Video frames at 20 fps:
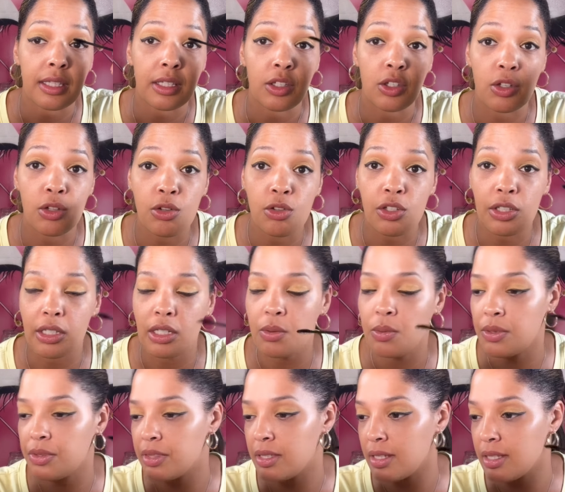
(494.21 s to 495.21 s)
Usually
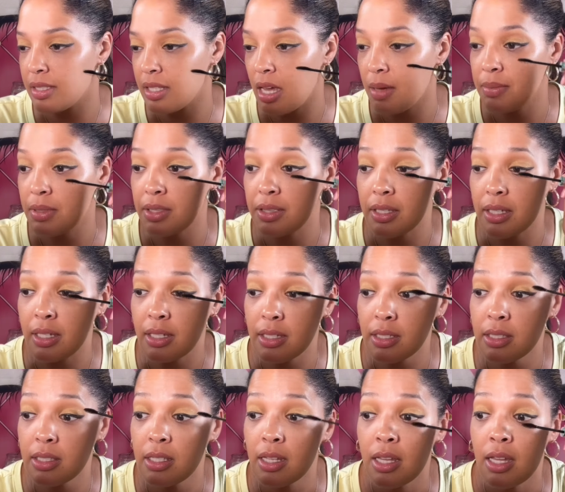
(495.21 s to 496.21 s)
with these types of things,
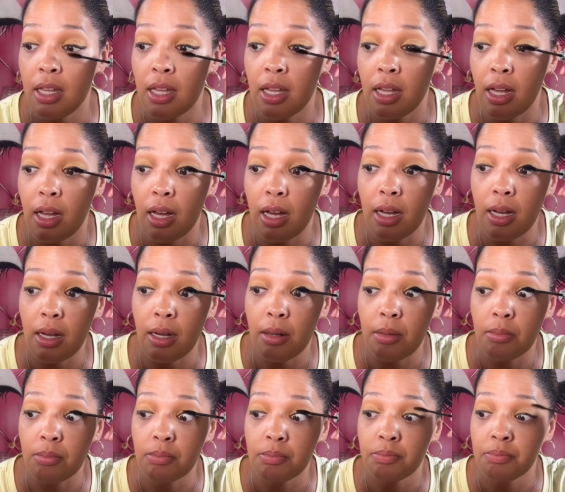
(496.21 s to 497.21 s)

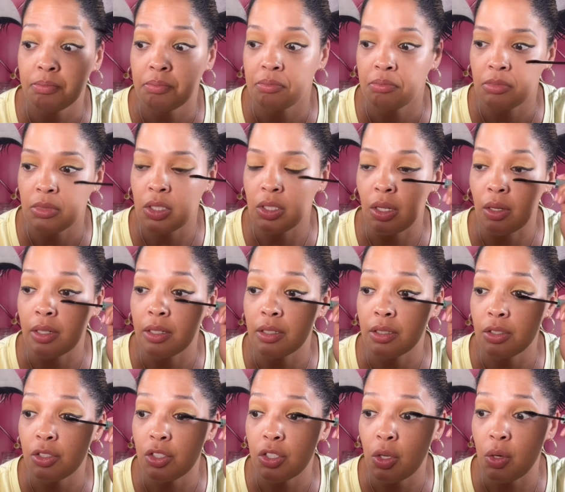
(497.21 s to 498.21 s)
um, you know, it'll
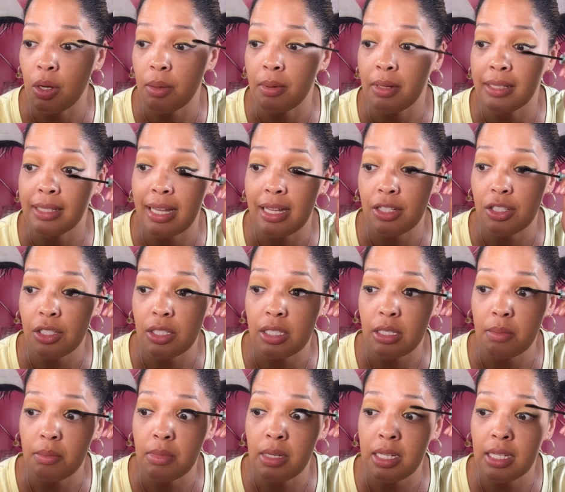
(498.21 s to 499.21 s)
show on my lashes
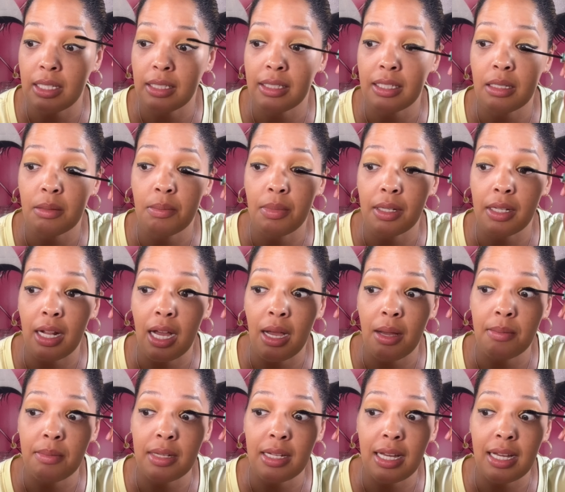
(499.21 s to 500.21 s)
immediately, but
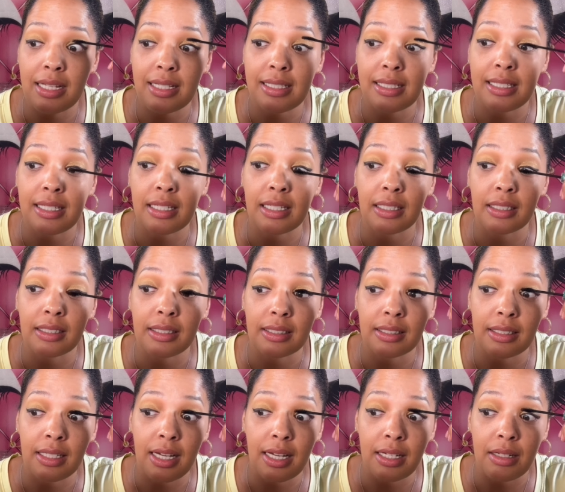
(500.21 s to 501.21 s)
I'm not seeing a
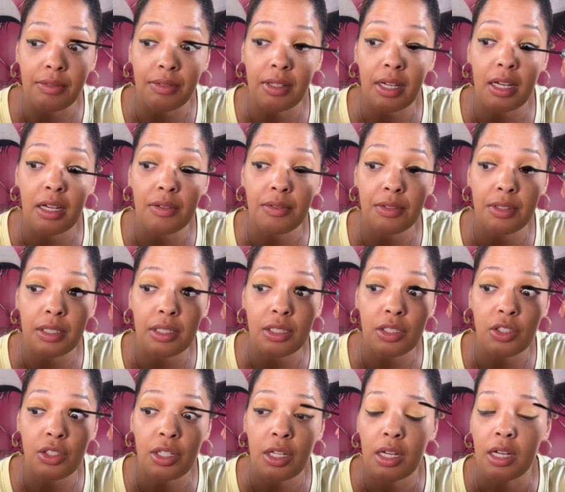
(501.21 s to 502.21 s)
lot of
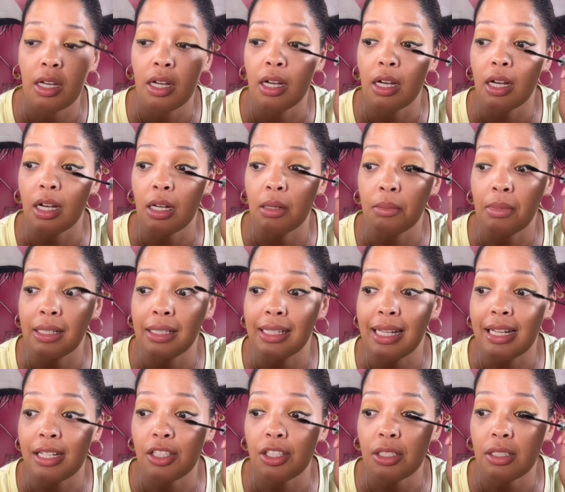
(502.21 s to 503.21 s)
coverage on my
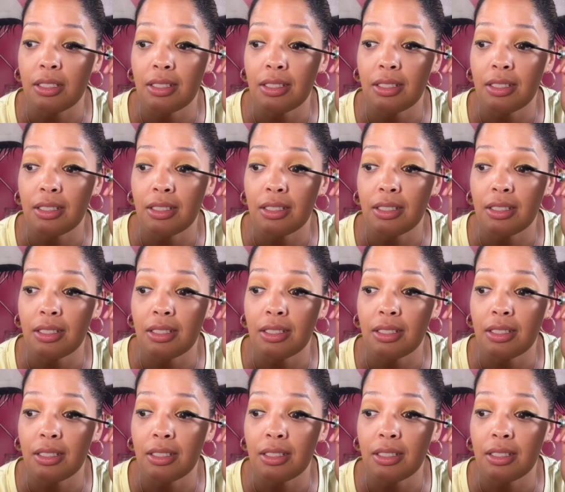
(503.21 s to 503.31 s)
lashes.